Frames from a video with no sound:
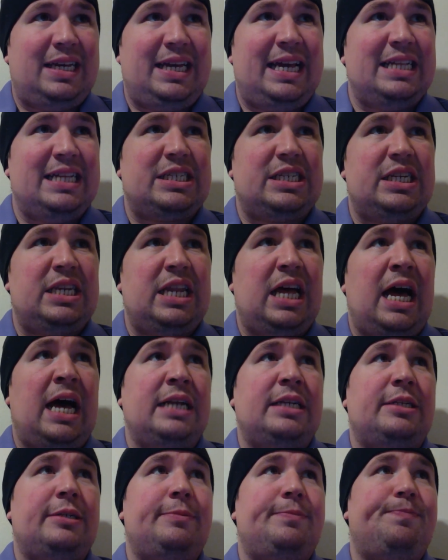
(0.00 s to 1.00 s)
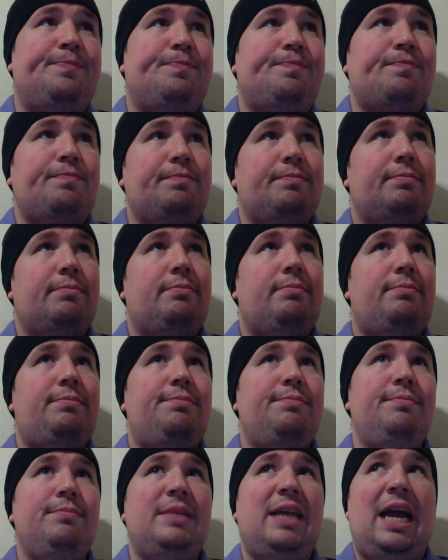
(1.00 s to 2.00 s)
it's not
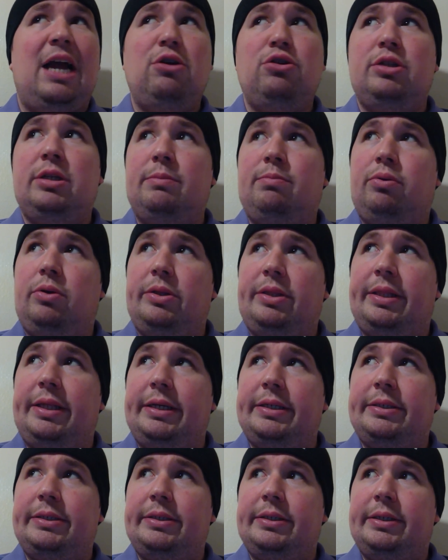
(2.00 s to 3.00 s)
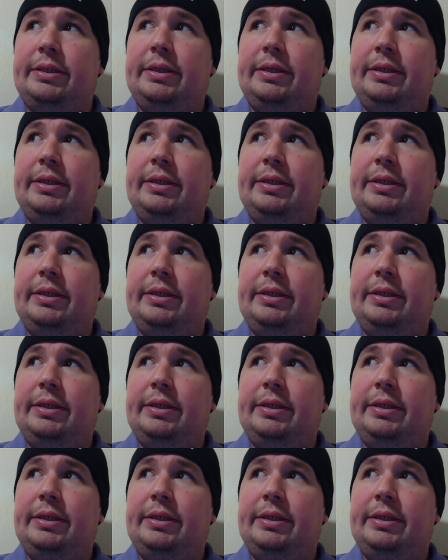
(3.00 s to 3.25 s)
how should I put this?